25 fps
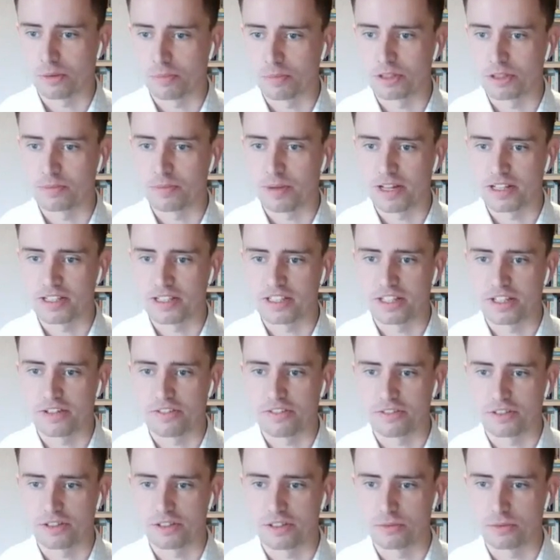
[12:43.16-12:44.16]

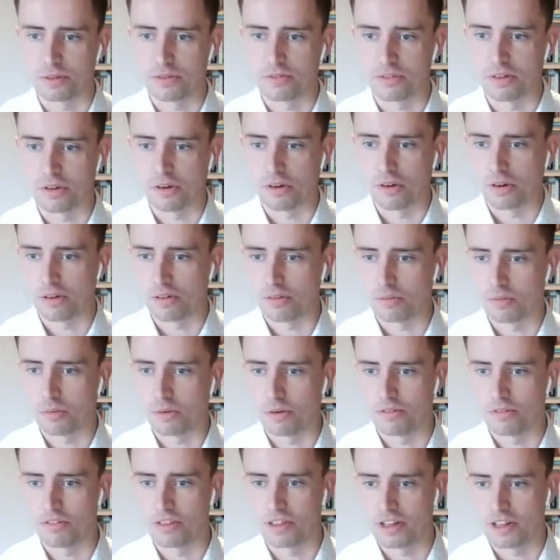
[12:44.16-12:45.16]
perspective, because we've got
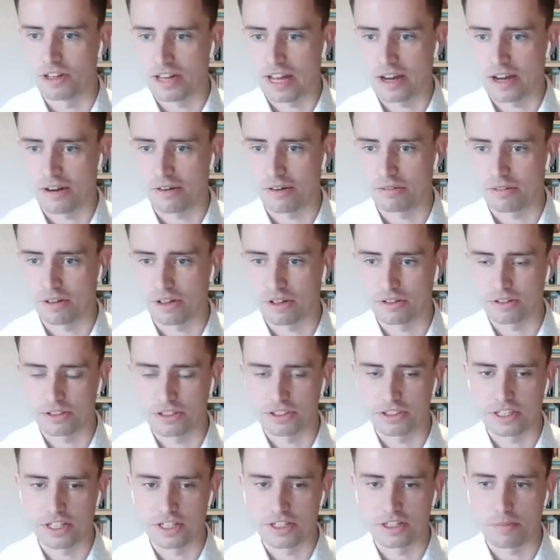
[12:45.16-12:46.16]
one of the now
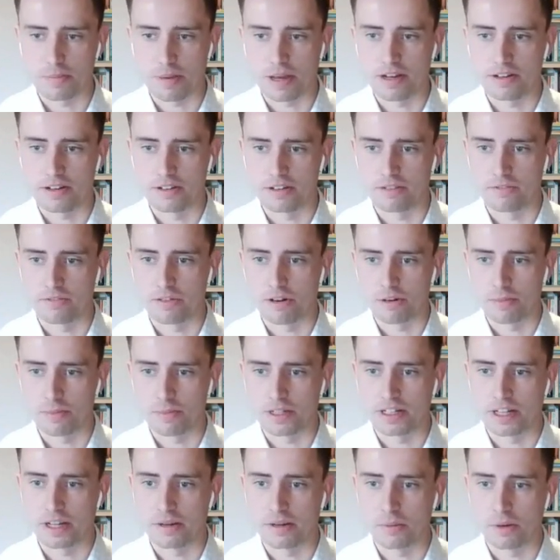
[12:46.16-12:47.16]
largest independent
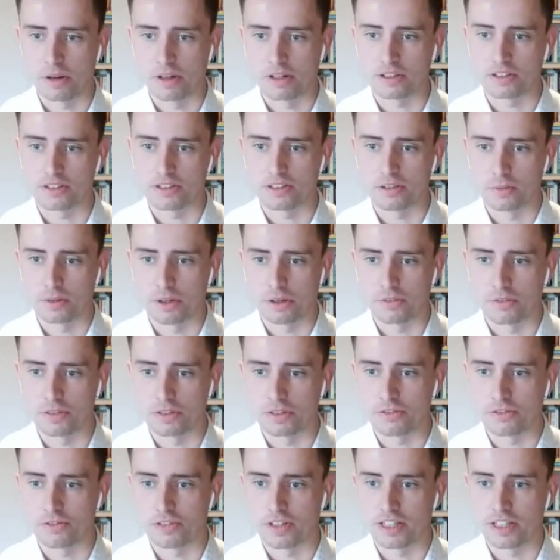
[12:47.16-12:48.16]
roaming networks that we offer
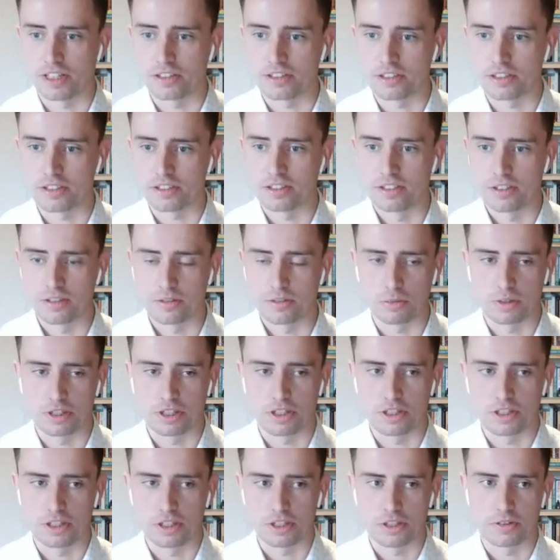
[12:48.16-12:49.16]
to fleets
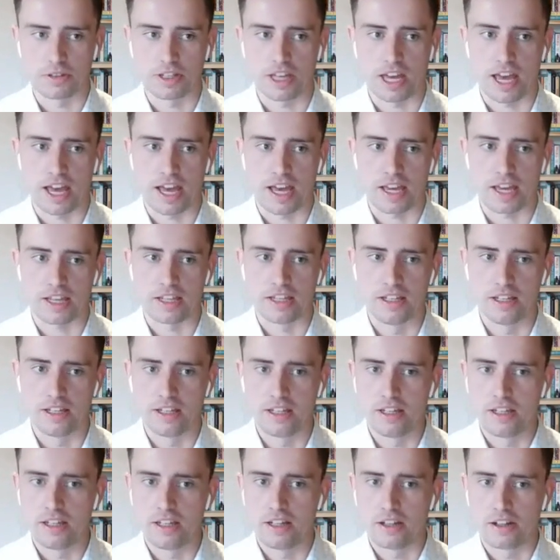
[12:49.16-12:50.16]
within the UK.
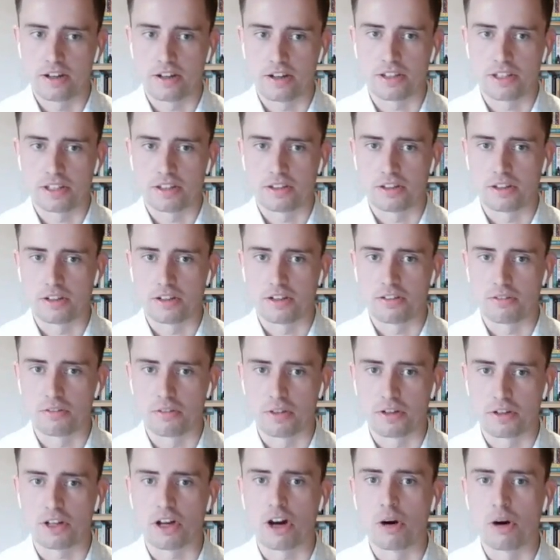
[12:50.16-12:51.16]
And I think
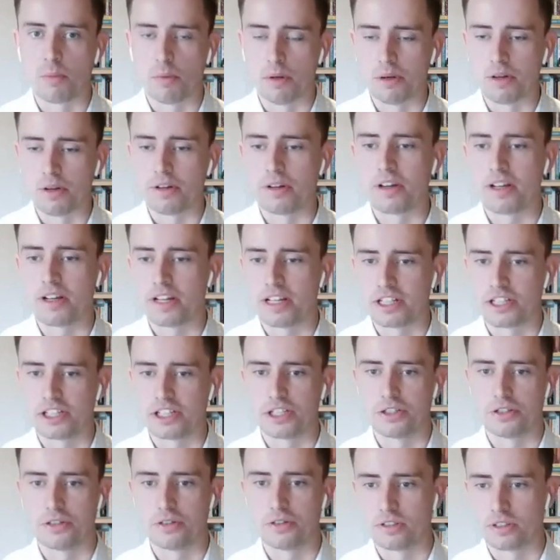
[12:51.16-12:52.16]
the common
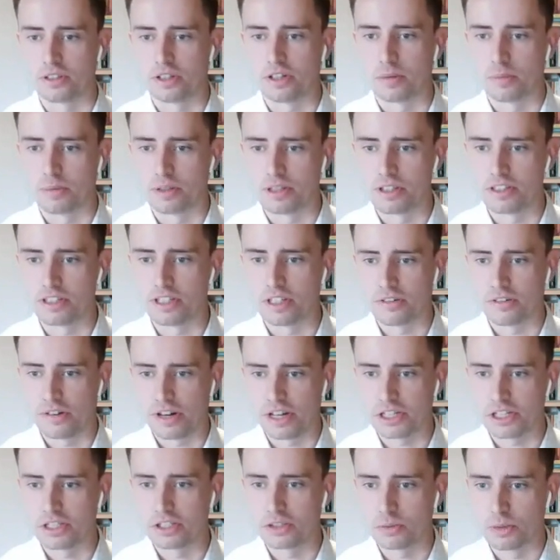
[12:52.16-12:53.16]
issues and common
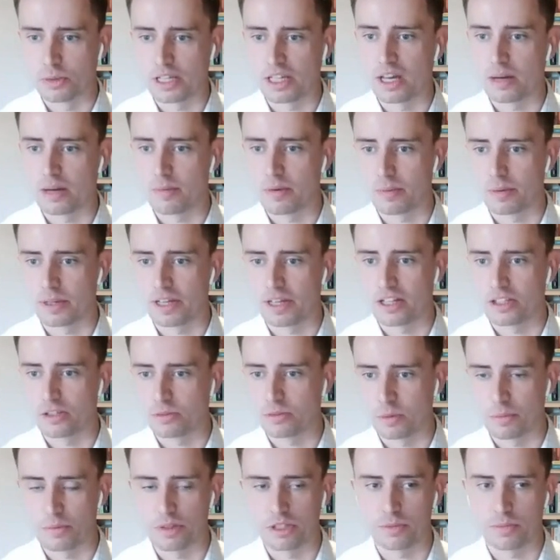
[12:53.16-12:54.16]
considerations we come up against
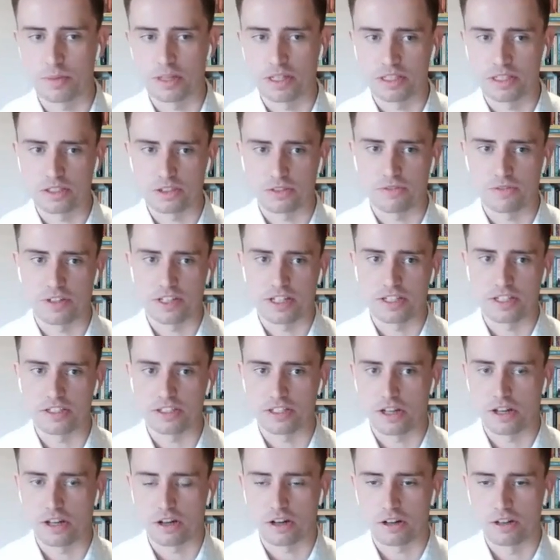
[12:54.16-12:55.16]
when we're speaking to fleets
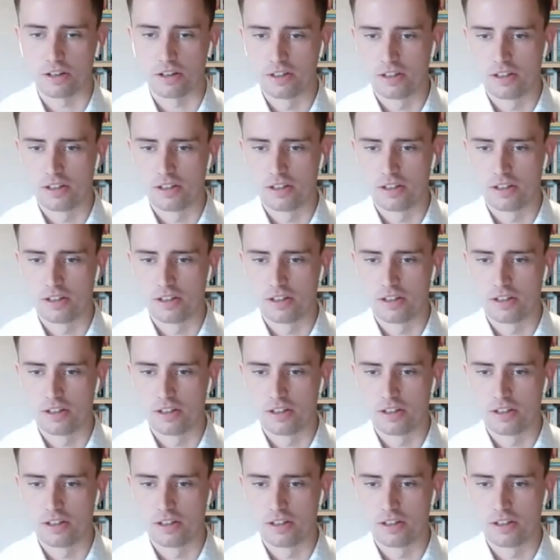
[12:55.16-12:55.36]
are